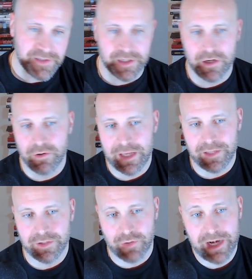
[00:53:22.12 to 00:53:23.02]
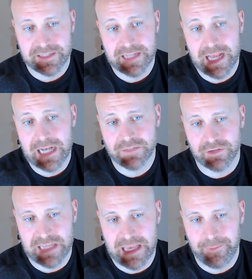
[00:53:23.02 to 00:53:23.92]
So in trading stocks, for
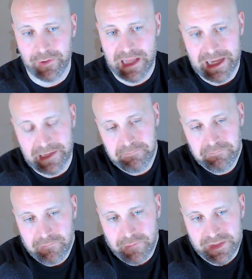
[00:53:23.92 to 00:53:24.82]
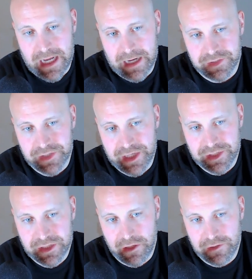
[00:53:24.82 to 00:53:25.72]
example, like the stock
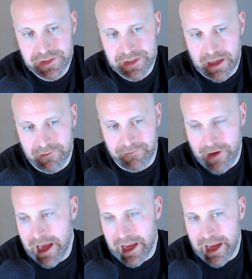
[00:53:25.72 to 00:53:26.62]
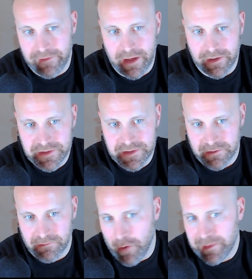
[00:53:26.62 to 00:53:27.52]
exchanges closes on Friday and then it
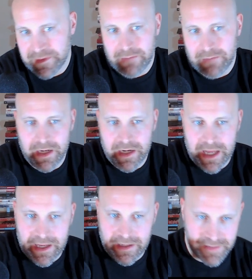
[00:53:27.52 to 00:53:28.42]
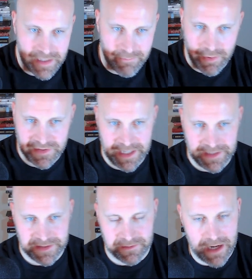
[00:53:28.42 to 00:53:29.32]
opens on Monday in most
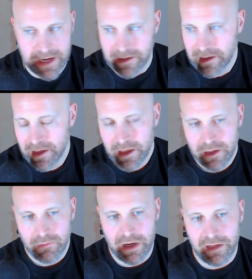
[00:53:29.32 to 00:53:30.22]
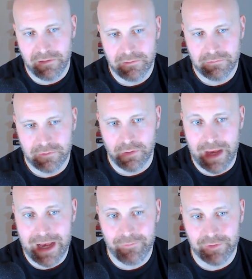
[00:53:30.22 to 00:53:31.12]
cases, right? Well, you
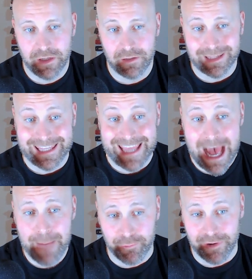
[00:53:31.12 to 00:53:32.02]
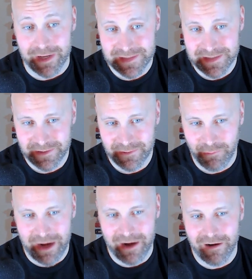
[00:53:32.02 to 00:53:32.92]
have what's called gap risk,
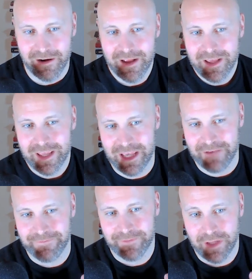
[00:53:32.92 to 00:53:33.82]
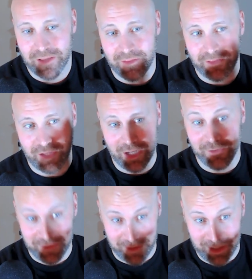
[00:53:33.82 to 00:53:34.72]
where if
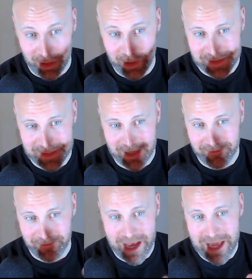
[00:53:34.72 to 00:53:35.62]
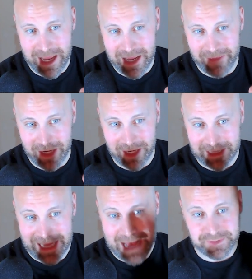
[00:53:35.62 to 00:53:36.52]
it closes on Friday and then it
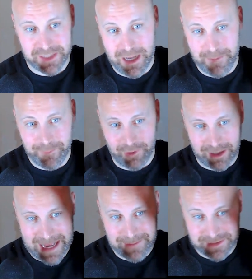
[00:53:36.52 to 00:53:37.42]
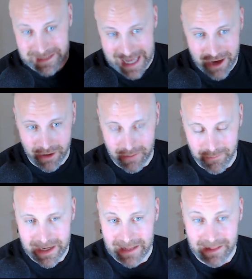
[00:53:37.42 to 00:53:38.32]
gaps up or it gaps down on
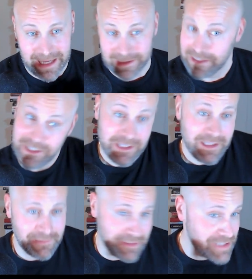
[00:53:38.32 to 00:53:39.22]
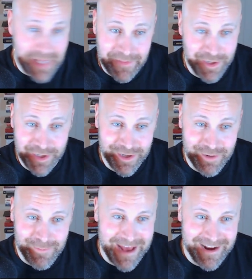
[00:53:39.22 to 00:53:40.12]
Monday, like there's nothing you can do
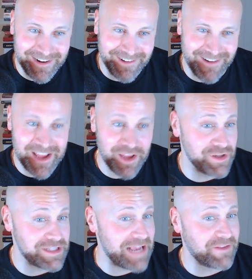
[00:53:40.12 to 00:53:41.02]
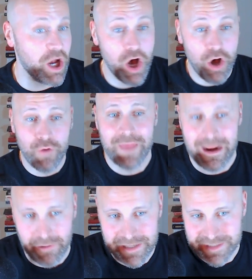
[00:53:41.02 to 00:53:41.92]
about it, right? You just have to own
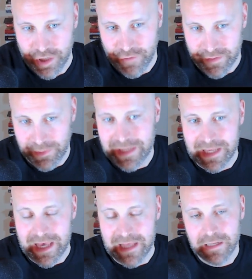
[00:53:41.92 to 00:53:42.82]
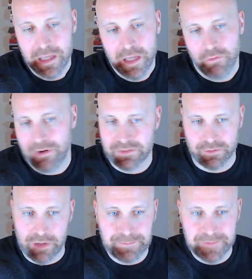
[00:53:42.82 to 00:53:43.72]
that risk over the weekend. Whereas
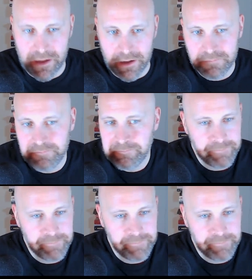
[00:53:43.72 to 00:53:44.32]
with crypto,